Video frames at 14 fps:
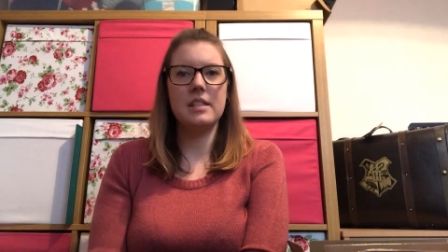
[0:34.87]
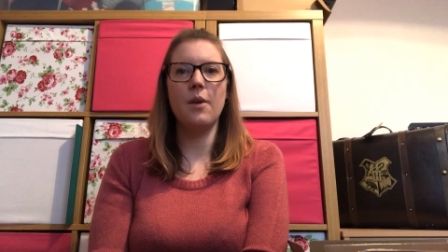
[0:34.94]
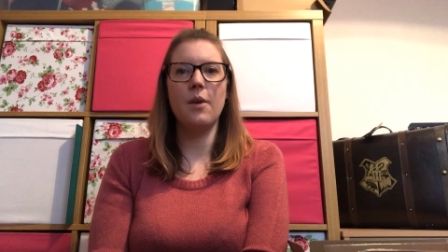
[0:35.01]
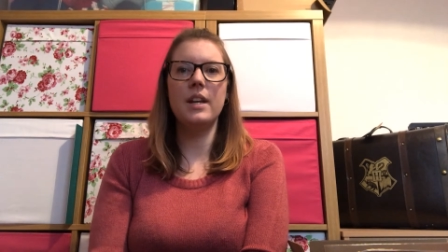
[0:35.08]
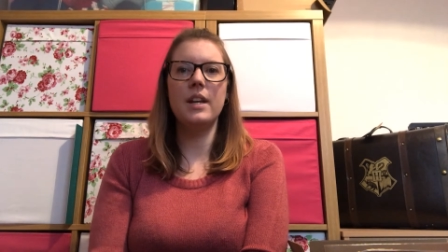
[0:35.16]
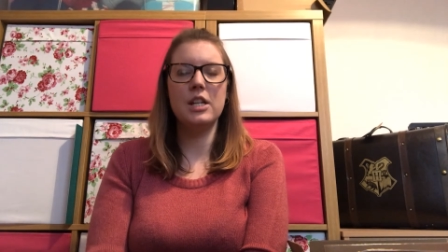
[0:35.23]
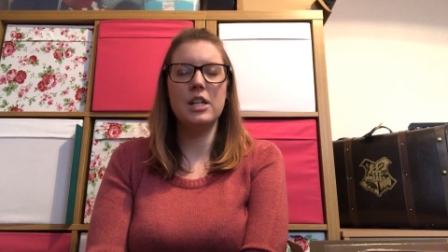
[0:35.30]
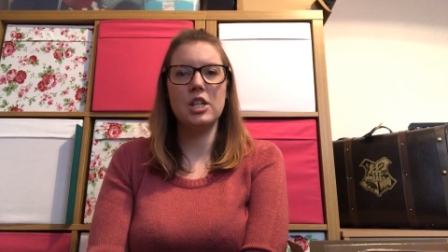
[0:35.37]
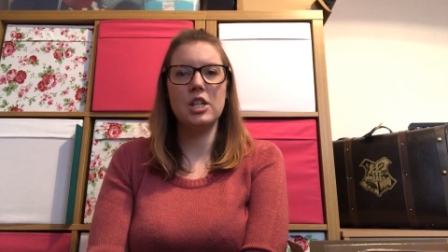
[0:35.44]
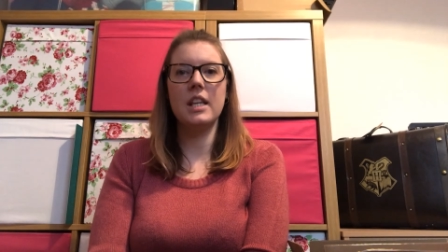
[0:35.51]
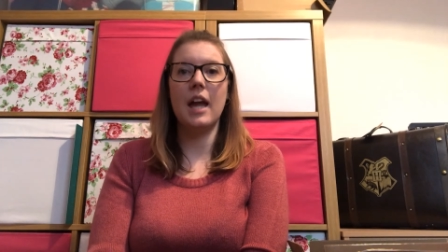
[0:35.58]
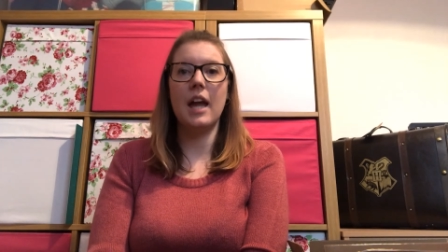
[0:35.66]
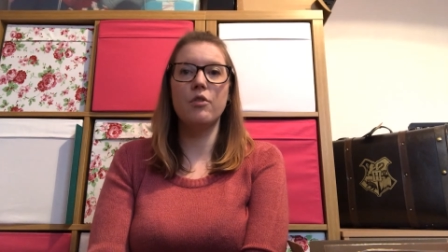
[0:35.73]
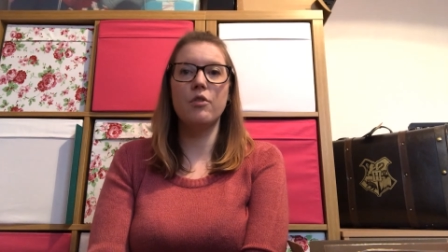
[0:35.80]
So
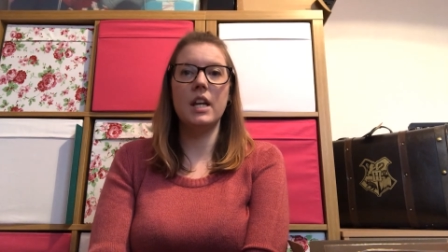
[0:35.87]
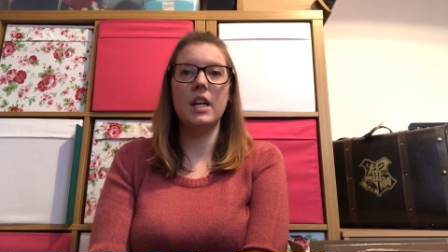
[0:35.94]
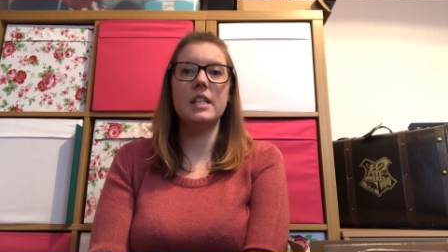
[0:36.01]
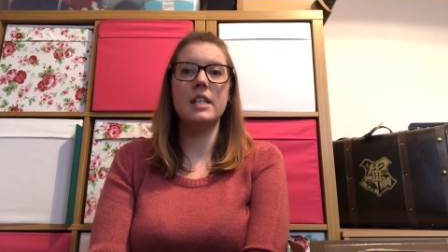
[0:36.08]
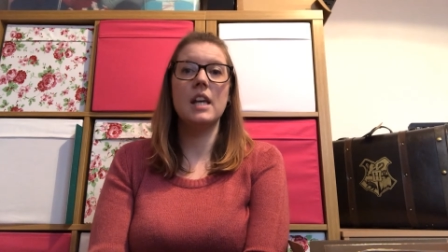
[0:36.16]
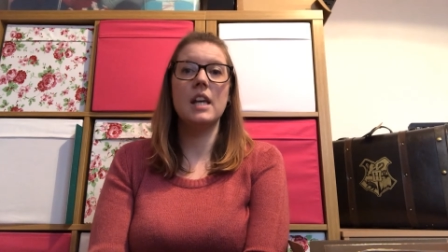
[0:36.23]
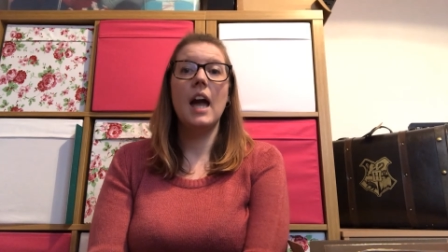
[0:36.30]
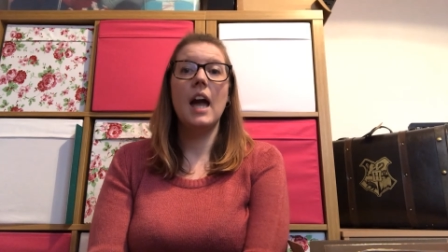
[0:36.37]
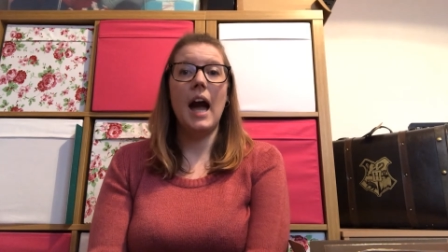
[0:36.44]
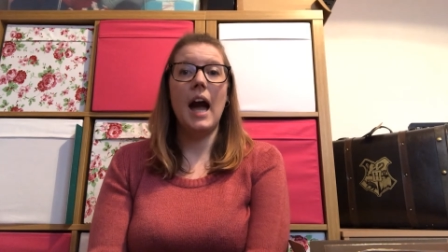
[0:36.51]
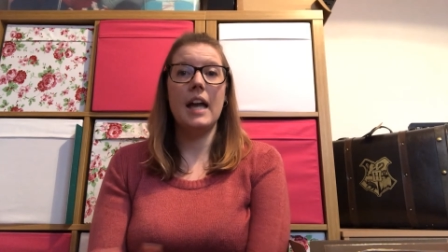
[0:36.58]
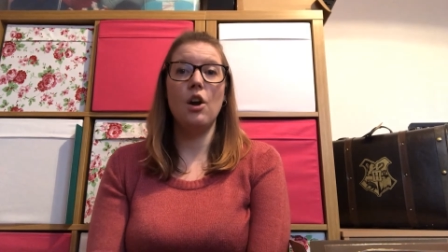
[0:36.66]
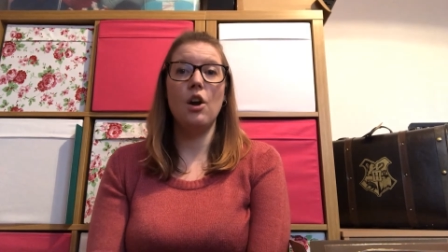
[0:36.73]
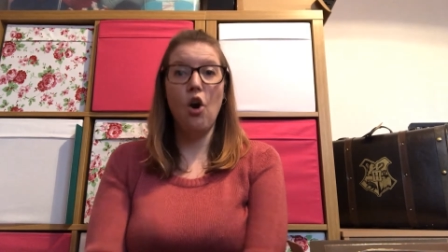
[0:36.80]
initially they released
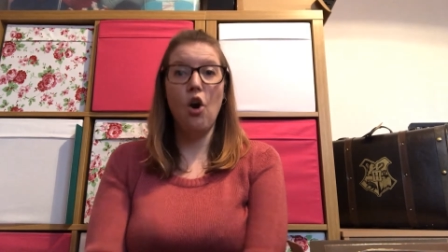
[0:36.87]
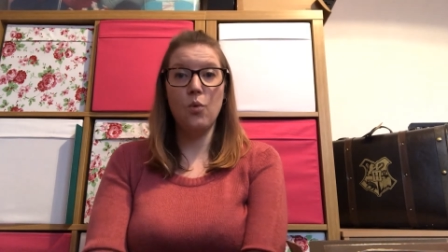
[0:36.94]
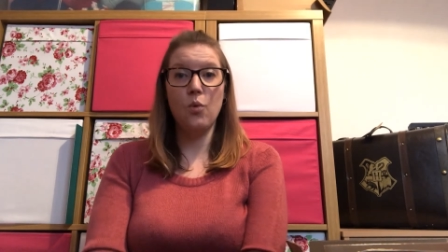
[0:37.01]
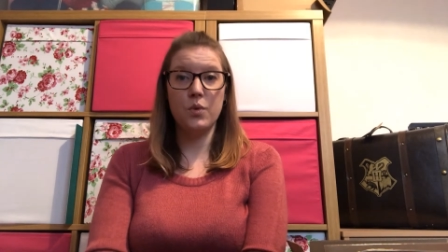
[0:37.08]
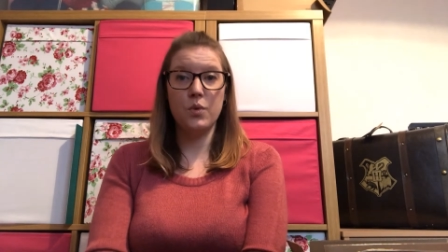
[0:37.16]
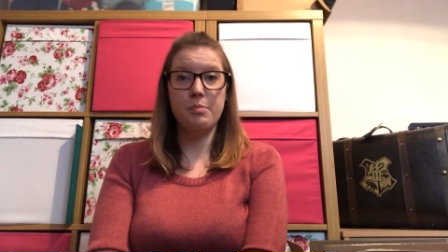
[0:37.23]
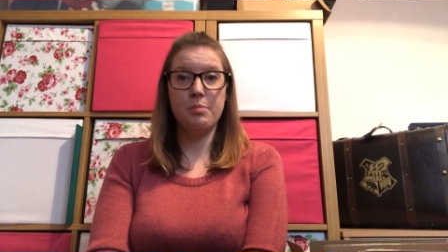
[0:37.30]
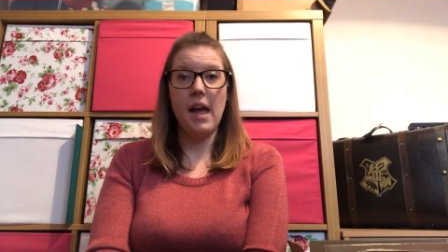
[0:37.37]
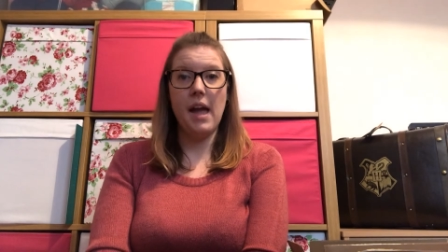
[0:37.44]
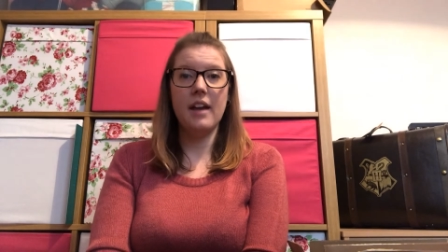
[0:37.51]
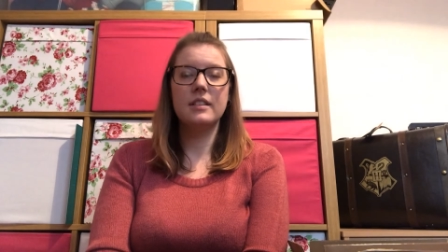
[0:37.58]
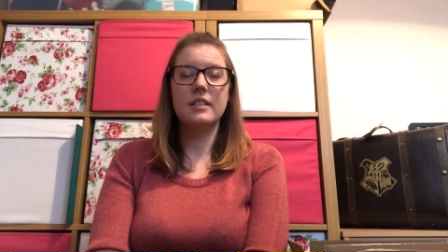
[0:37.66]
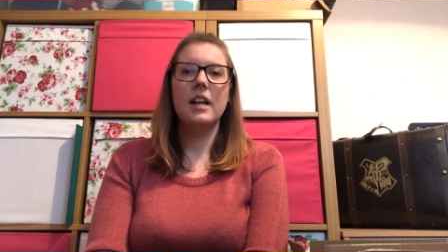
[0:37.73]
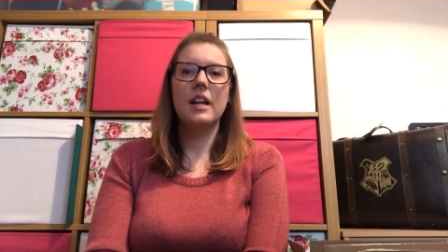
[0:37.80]
a Hogwarts
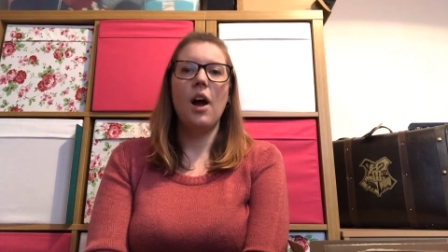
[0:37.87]
bear